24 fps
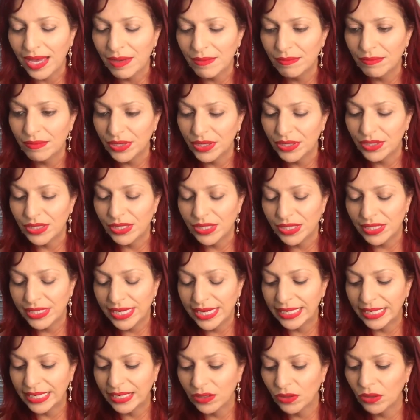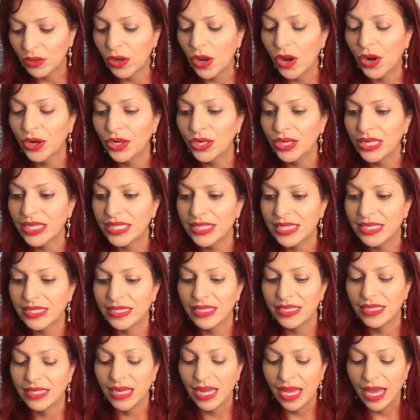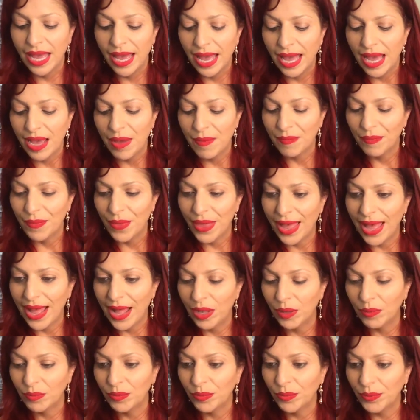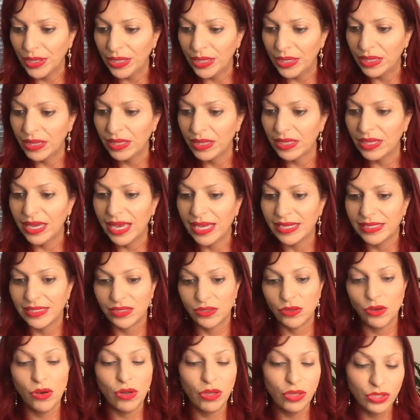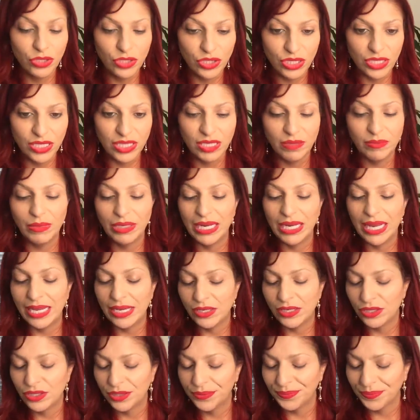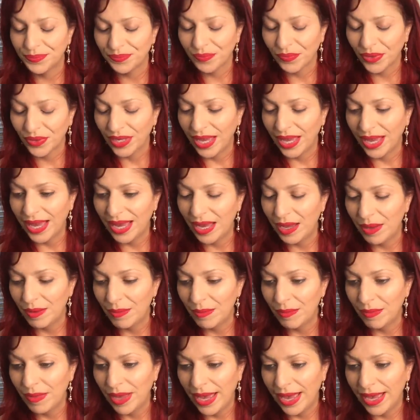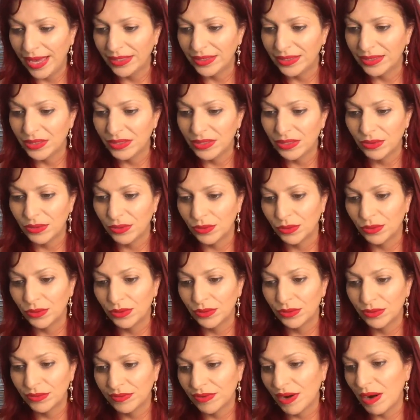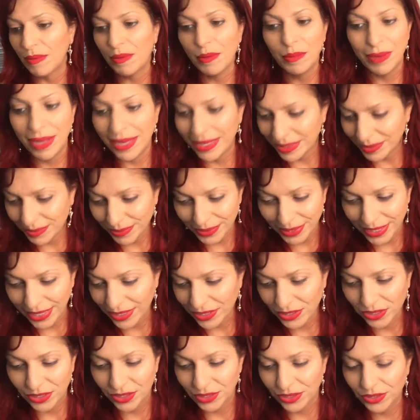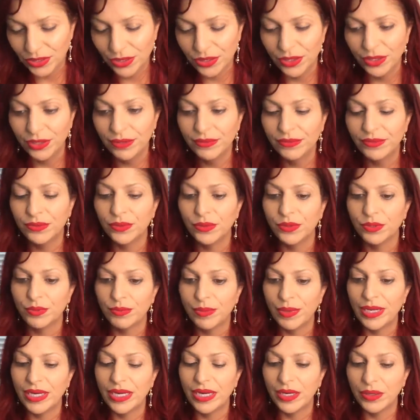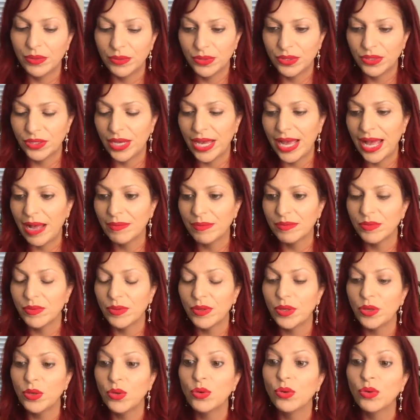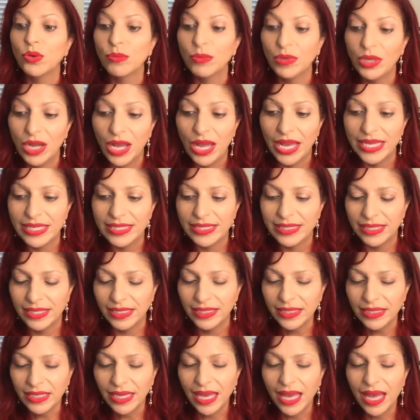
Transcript: because needling not only does it help with, yes, collagen stimulation, and your fibroblast production and so forth, but it also helps with the normalizing